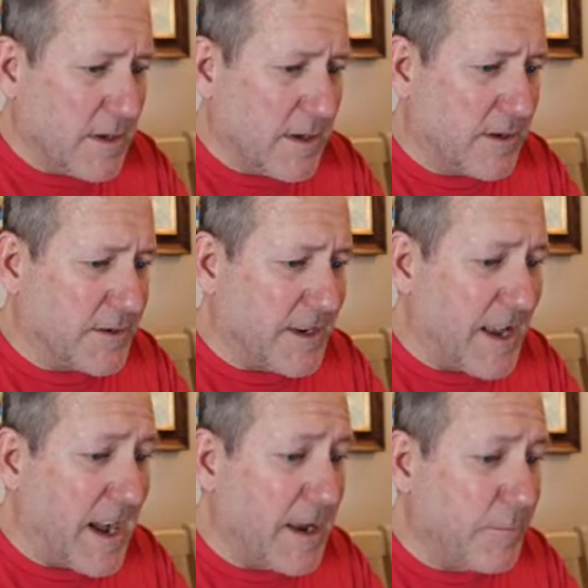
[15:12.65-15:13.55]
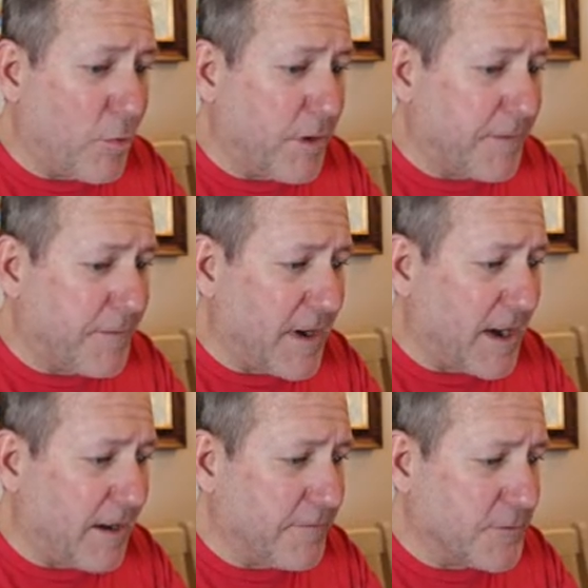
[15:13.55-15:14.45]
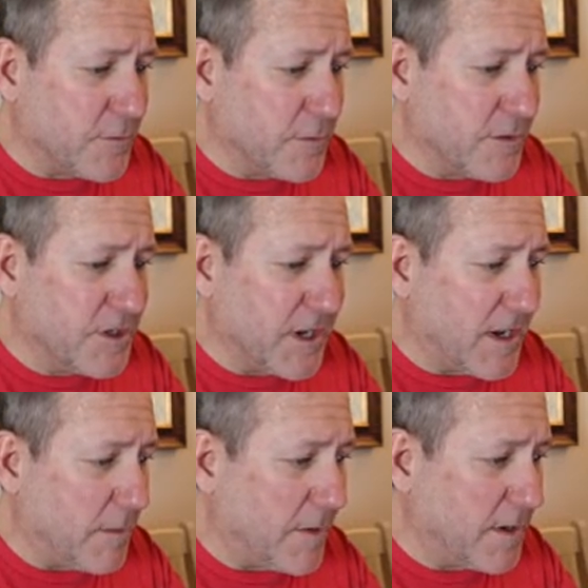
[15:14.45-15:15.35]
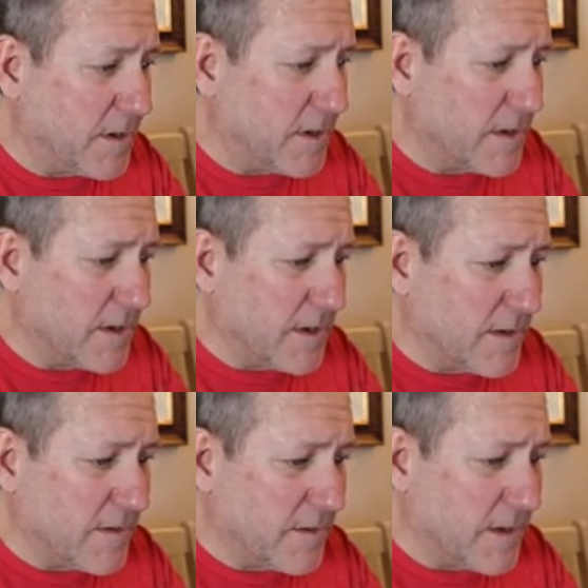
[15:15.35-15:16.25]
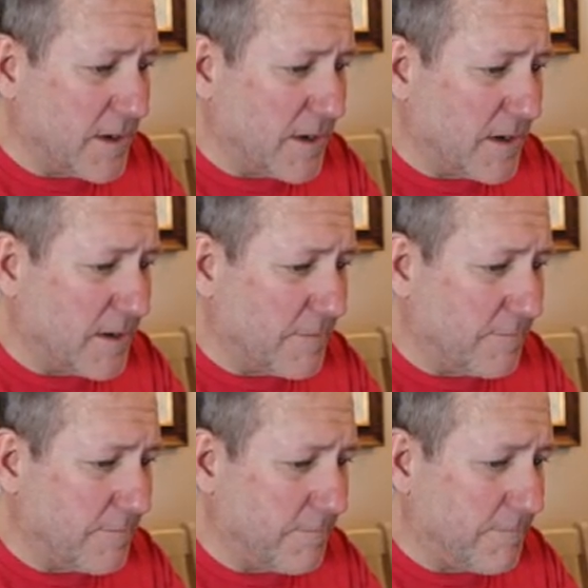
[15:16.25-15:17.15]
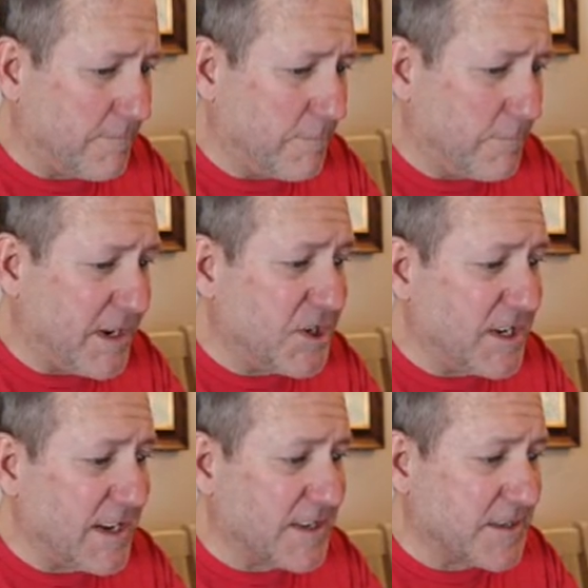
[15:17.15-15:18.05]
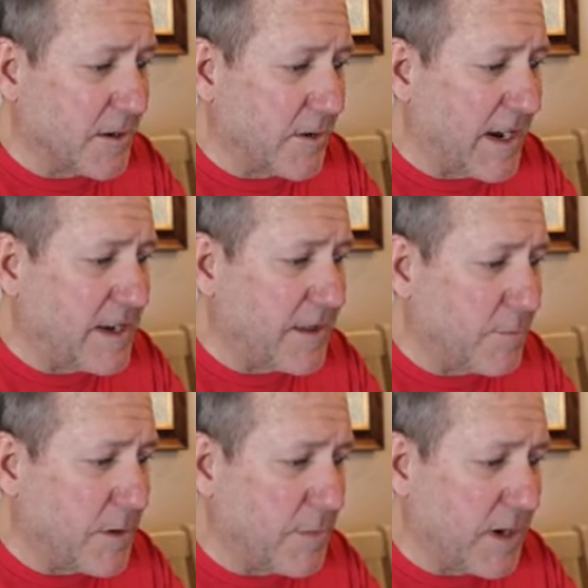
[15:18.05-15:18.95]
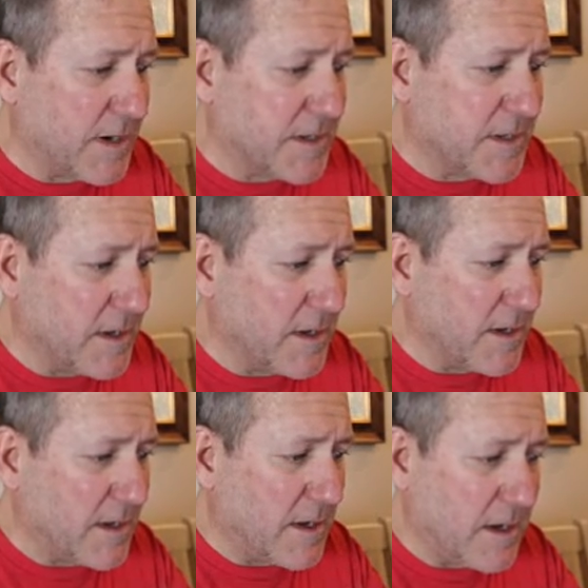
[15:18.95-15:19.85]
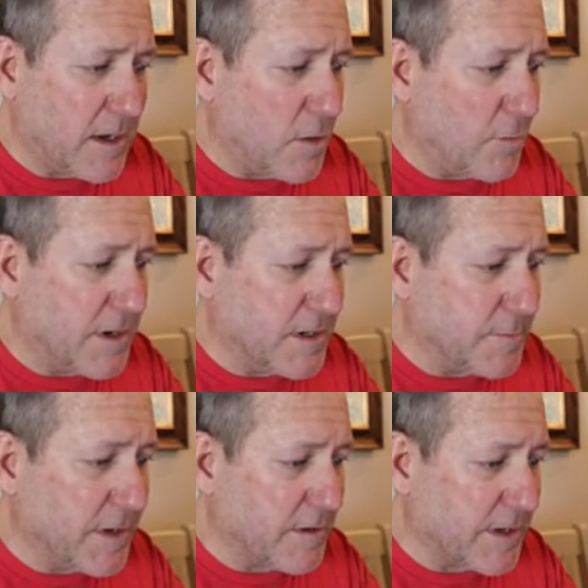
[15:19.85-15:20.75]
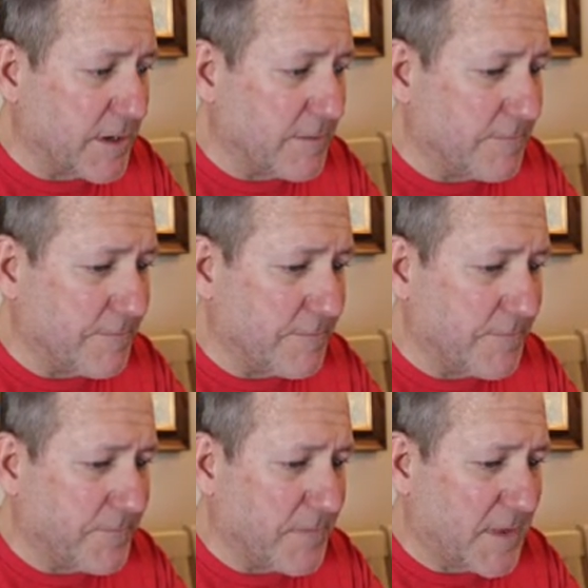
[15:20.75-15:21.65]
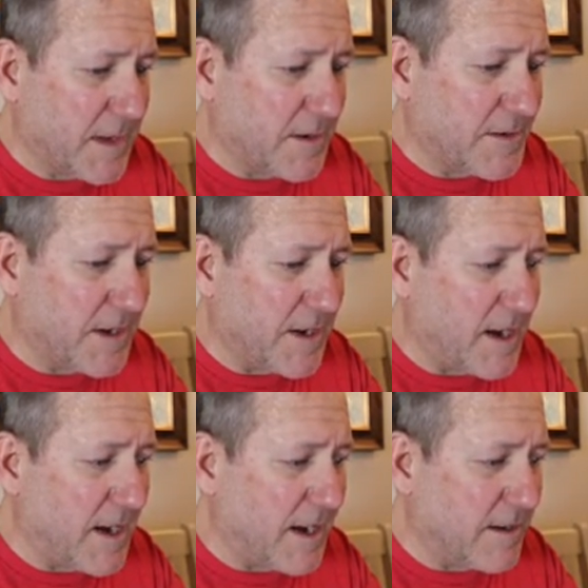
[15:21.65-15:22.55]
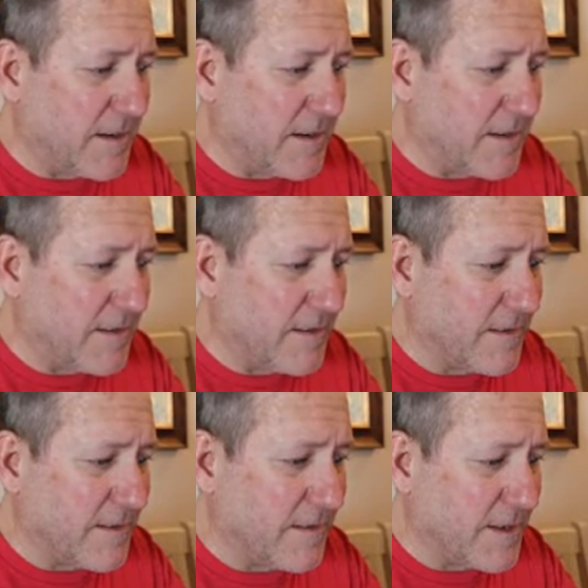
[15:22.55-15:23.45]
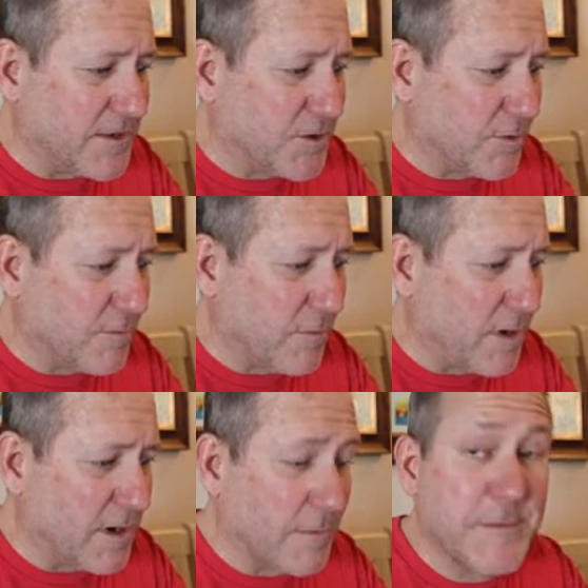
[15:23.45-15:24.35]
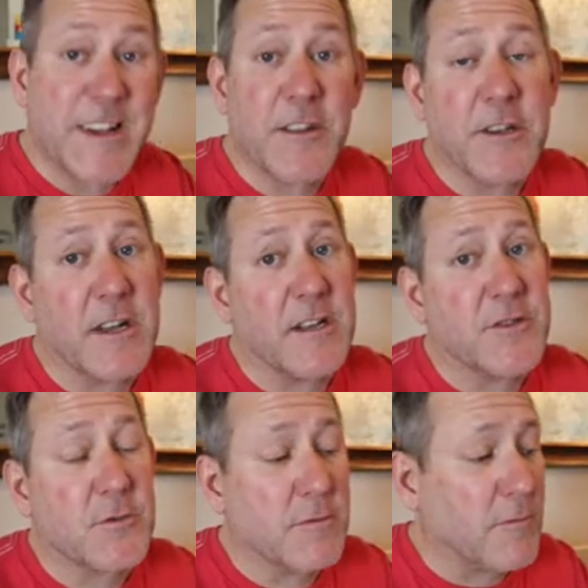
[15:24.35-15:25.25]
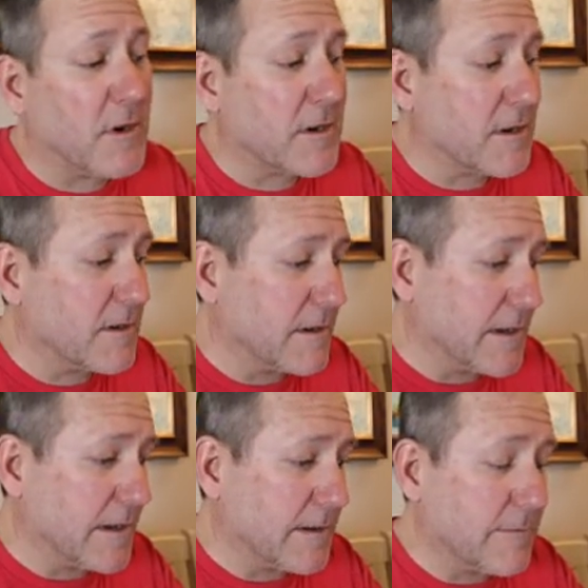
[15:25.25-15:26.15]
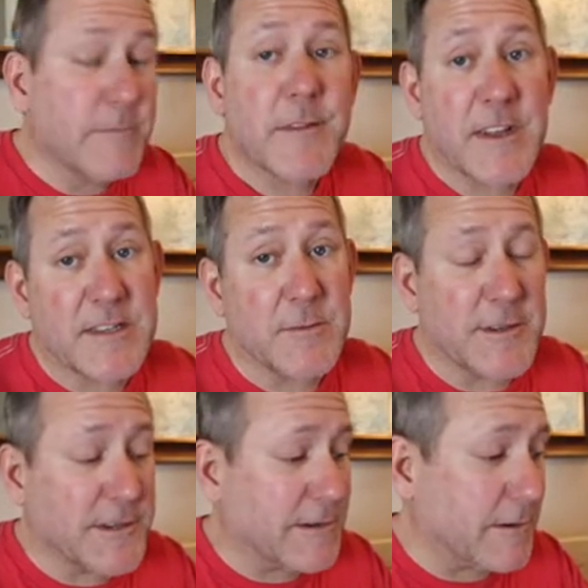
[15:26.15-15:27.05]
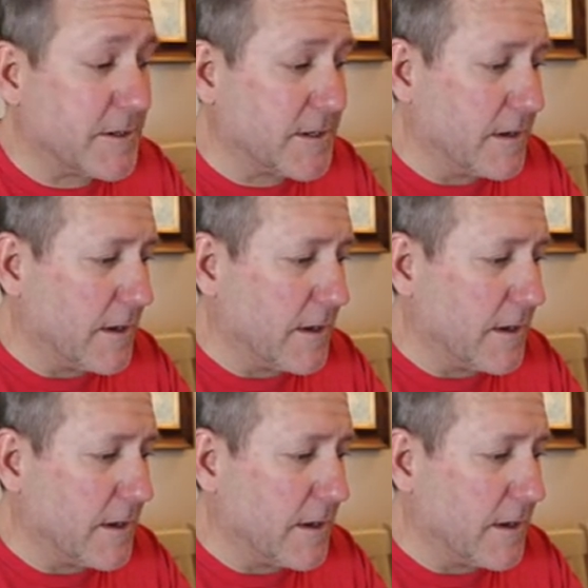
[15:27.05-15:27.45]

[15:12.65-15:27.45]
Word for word: Here's a nine point five True Gem um, B G S though, eighty-three bucks, and nobody's bid on it. Here's a nine. Oh, that's Jordan Walker. I'm telling you guys, Jordan Walker. Get some of his cards.